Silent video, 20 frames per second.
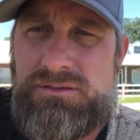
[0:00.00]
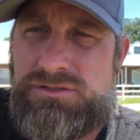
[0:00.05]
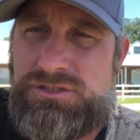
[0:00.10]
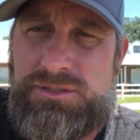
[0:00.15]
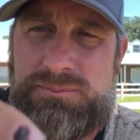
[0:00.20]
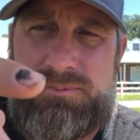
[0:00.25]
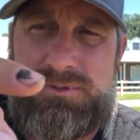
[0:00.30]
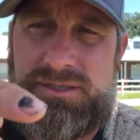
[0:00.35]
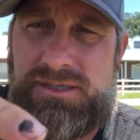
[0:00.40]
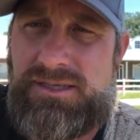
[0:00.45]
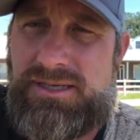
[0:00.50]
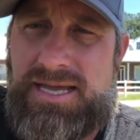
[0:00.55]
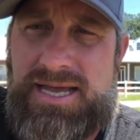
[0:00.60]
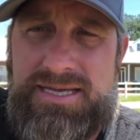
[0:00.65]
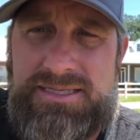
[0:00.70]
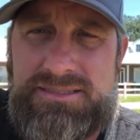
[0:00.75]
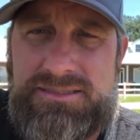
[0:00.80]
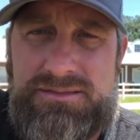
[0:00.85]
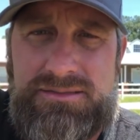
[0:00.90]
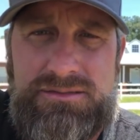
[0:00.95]
Ship to
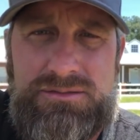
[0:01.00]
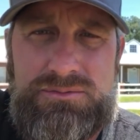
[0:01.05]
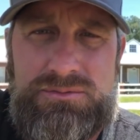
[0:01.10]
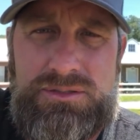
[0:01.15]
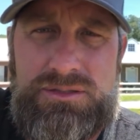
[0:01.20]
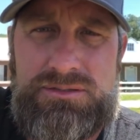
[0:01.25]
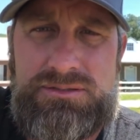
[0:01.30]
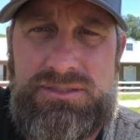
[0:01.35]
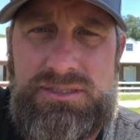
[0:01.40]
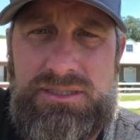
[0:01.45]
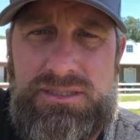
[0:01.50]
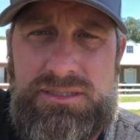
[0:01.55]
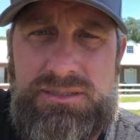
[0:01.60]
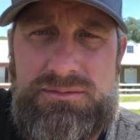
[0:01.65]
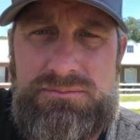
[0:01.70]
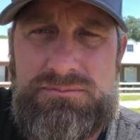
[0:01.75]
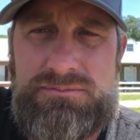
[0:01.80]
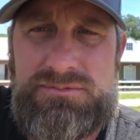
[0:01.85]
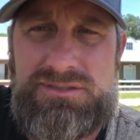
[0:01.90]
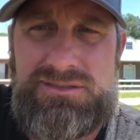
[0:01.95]
Alaska in the
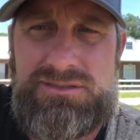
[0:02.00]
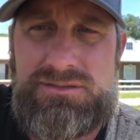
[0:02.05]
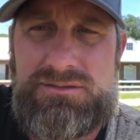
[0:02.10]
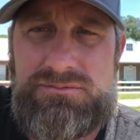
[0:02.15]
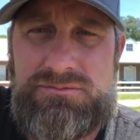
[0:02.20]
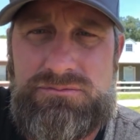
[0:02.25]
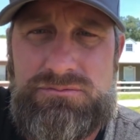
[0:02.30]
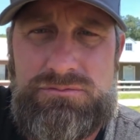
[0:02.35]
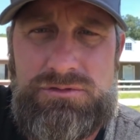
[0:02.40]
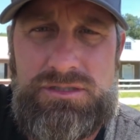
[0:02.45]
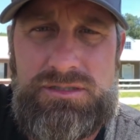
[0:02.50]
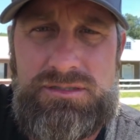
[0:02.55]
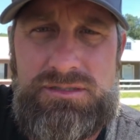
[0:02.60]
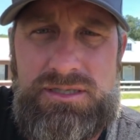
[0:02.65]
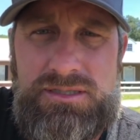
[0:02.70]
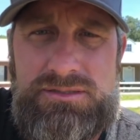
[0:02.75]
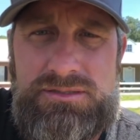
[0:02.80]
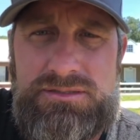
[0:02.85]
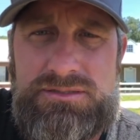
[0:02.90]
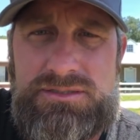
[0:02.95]
wintertime. Really
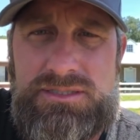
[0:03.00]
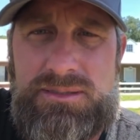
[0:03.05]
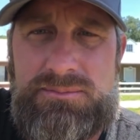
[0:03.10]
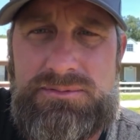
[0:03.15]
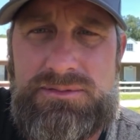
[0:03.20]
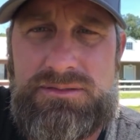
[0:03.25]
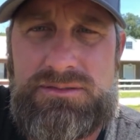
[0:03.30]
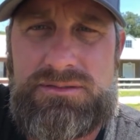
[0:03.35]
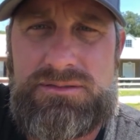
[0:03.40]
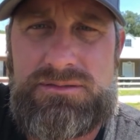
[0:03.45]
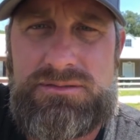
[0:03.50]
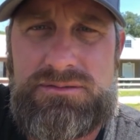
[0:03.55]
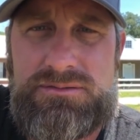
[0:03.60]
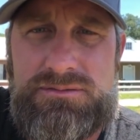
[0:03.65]
nothing stops us.